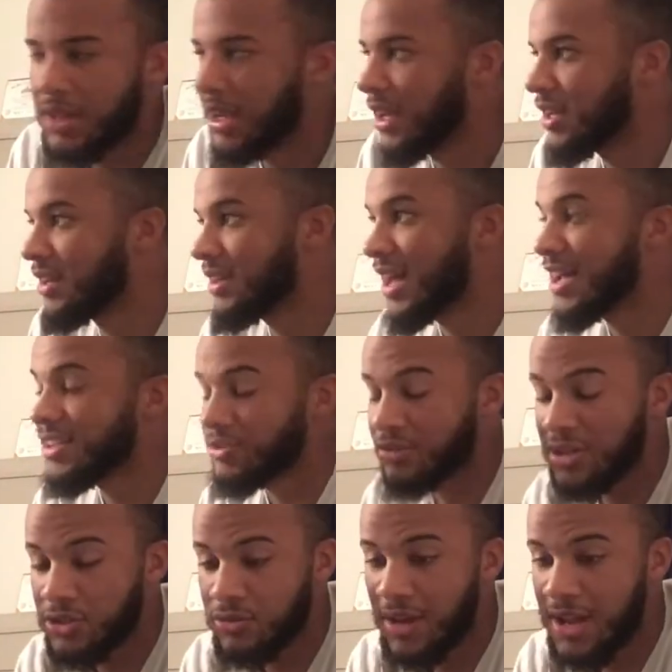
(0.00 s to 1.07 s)
And the last
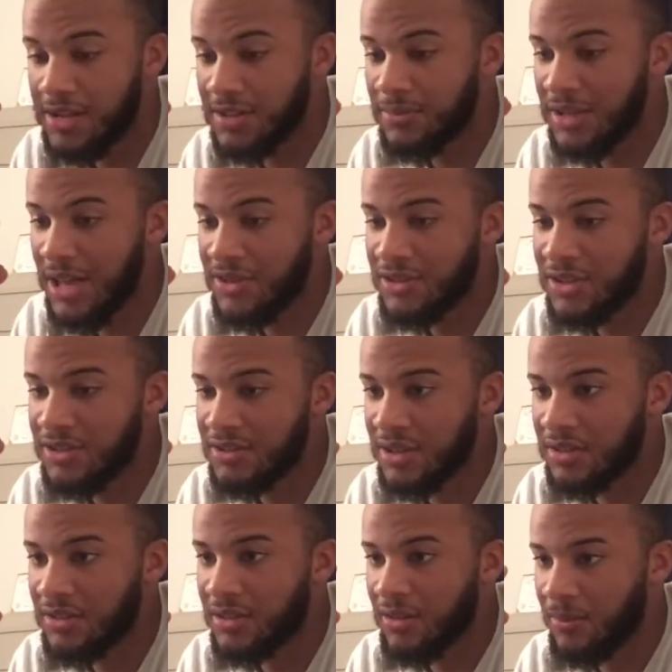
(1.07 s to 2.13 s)
three tracks, I'm guessing it's
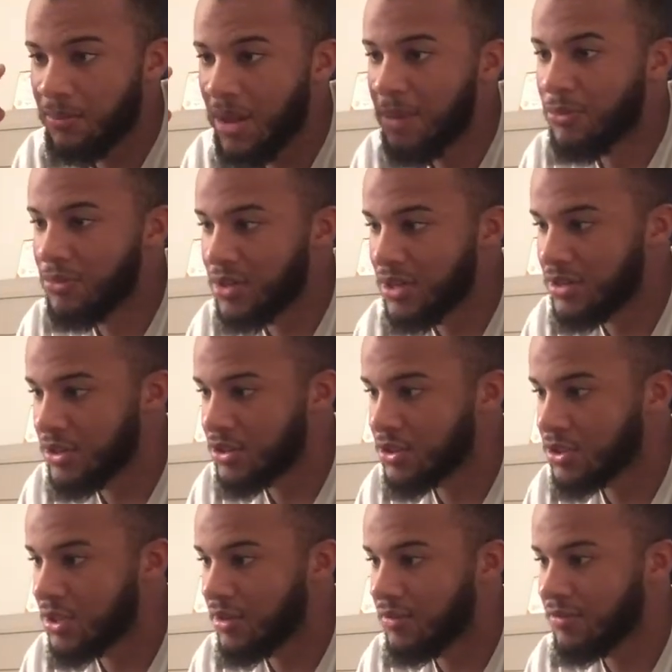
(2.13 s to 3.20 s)
like the memories and
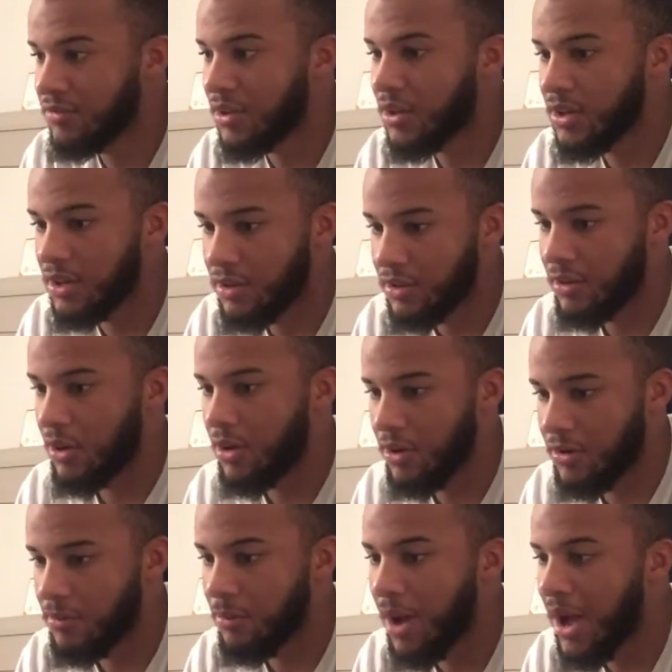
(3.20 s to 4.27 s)
shit flooding
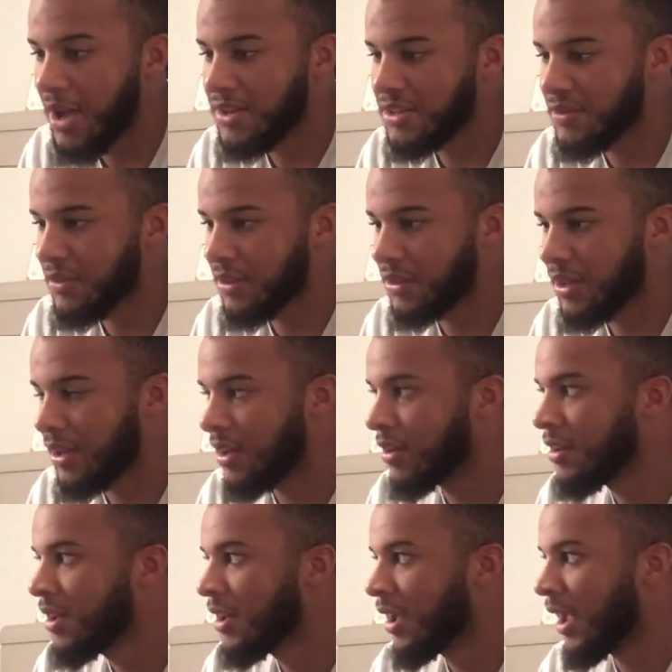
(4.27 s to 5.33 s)
her mind, stuff like that.
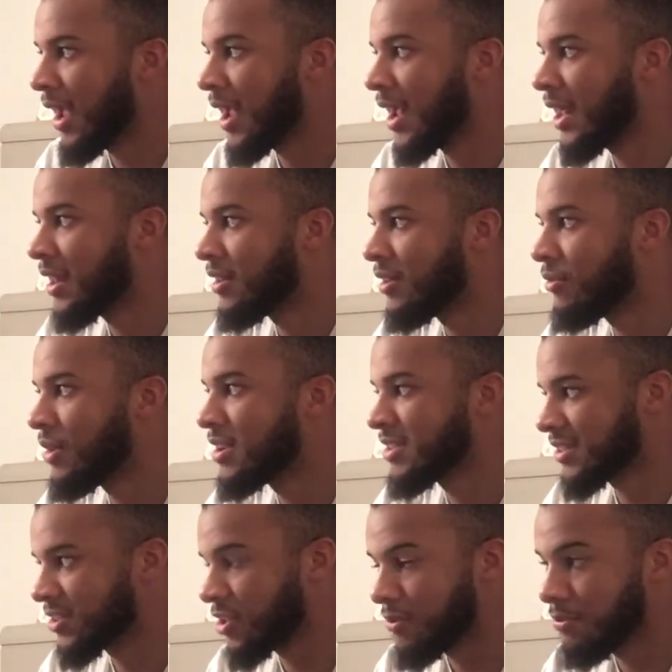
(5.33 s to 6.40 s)
And when it
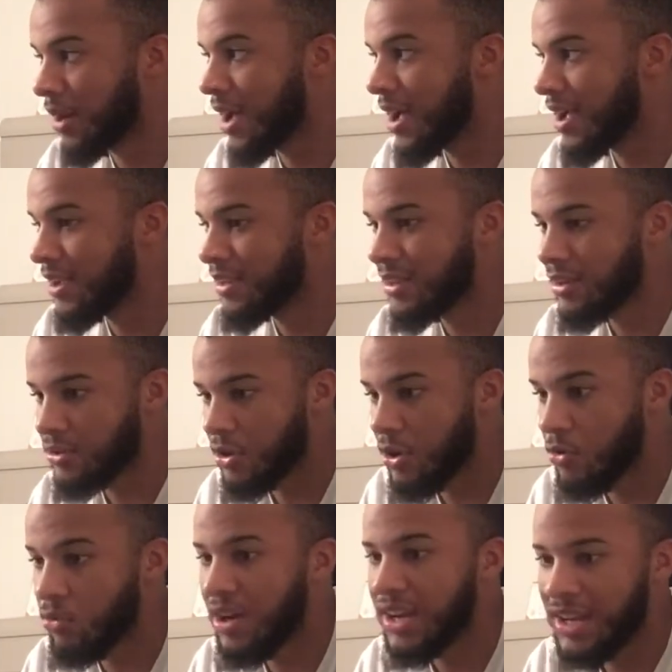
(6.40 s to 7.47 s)
says goodbye, it's
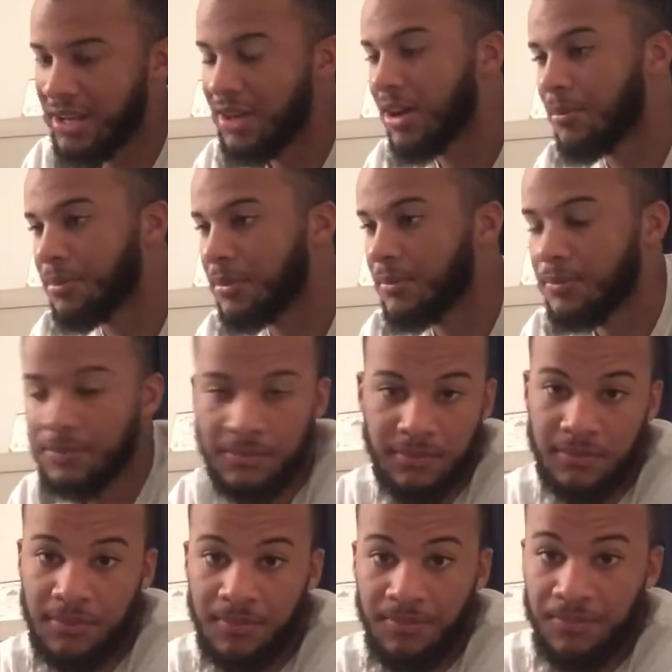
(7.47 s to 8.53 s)
her waking up.
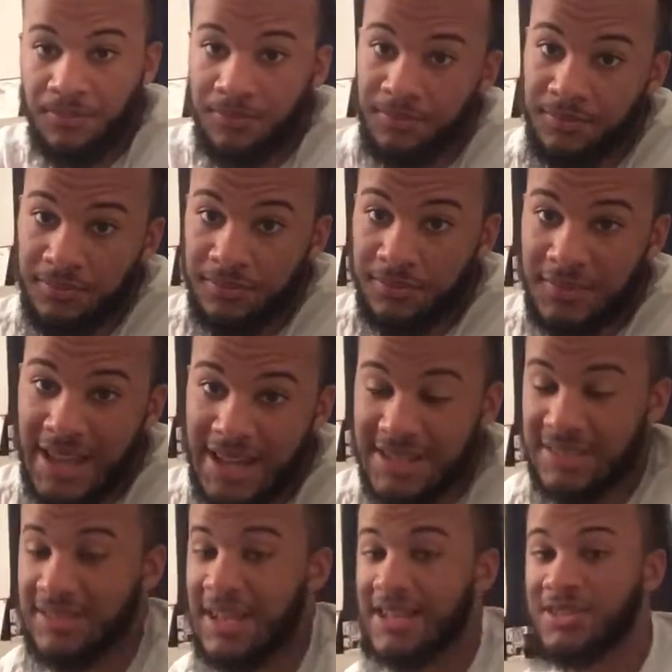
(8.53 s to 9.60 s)

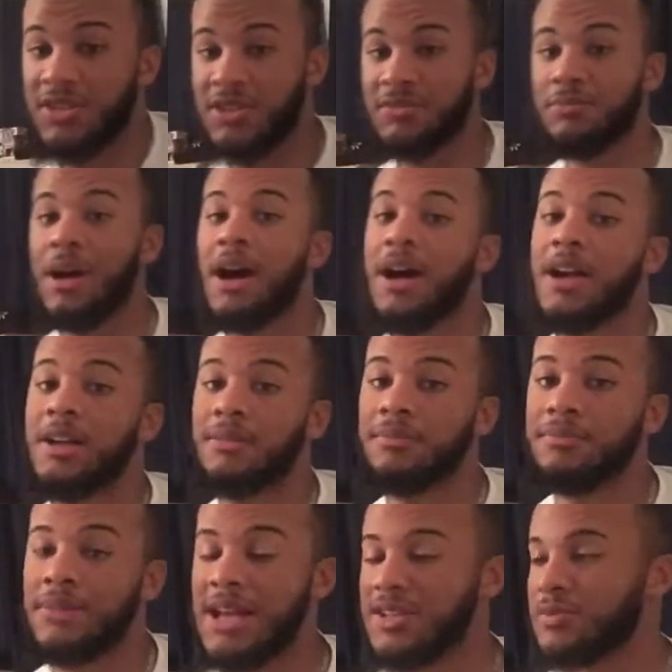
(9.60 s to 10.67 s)
That's just my
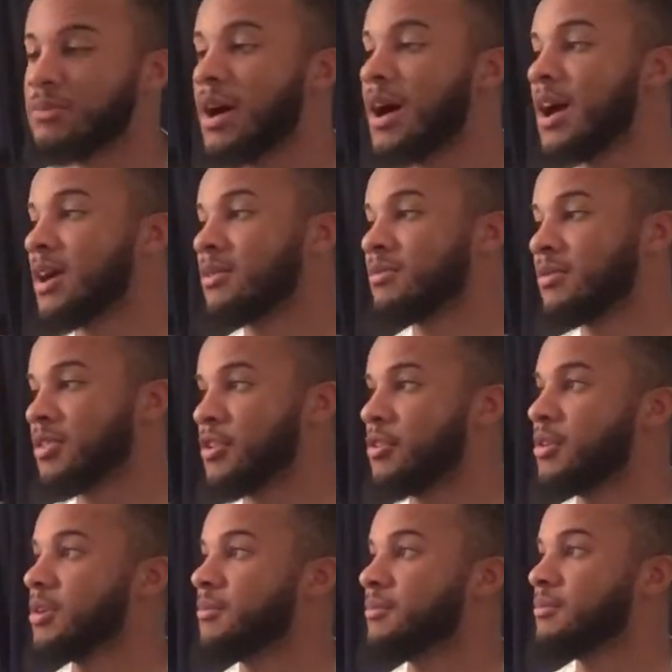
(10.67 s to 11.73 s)

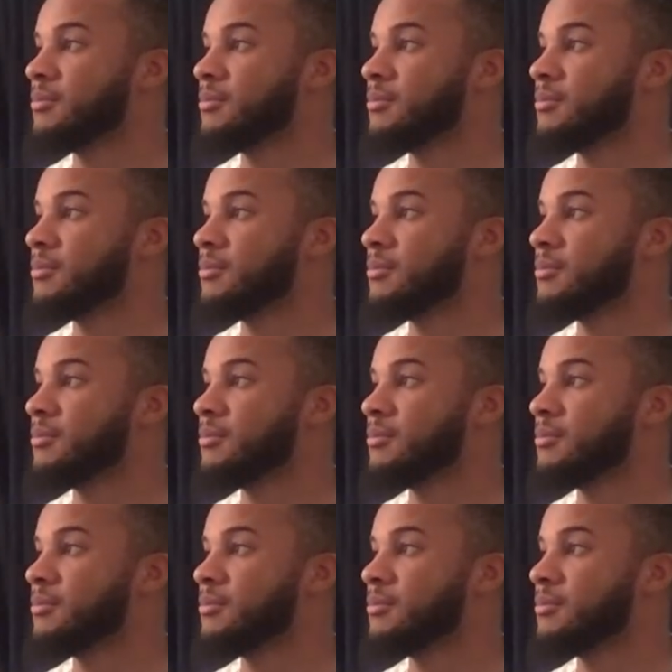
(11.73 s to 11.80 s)
theory.